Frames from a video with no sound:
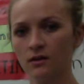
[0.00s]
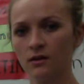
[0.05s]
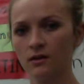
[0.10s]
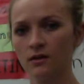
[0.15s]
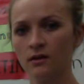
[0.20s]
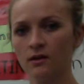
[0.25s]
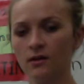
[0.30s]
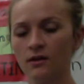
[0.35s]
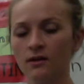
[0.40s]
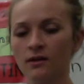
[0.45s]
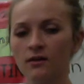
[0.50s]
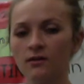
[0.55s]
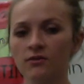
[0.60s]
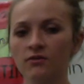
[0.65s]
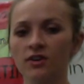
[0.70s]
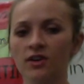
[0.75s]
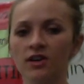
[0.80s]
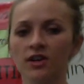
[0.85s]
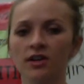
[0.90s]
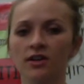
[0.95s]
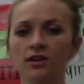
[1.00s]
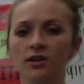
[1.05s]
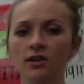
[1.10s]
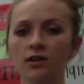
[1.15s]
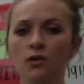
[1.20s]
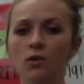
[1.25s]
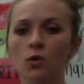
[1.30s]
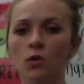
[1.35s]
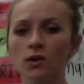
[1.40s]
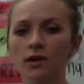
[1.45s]
Very good. Cord
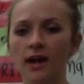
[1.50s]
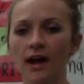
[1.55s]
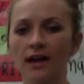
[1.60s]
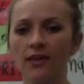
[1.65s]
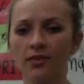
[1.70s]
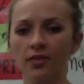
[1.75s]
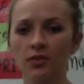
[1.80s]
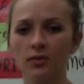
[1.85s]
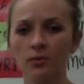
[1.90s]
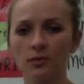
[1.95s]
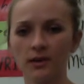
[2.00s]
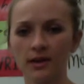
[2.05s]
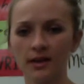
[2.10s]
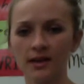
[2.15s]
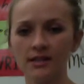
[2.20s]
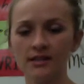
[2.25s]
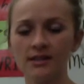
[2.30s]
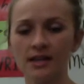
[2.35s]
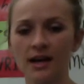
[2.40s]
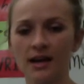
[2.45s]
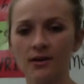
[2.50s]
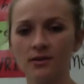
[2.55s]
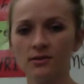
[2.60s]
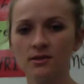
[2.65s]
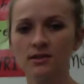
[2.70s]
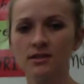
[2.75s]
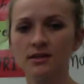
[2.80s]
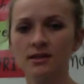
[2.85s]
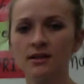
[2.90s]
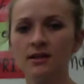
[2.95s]
had 3 sounds,
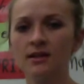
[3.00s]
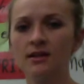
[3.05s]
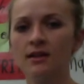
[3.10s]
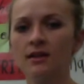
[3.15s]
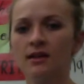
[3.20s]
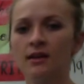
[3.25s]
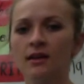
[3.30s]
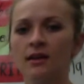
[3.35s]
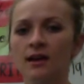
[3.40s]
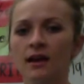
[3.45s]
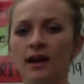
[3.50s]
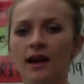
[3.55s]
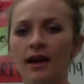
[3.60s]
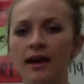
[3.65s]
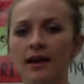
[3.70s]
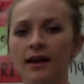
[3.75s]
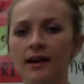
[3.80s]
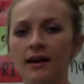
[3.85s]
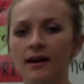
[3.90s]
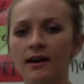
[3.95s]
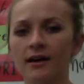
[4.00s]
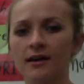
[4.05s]
and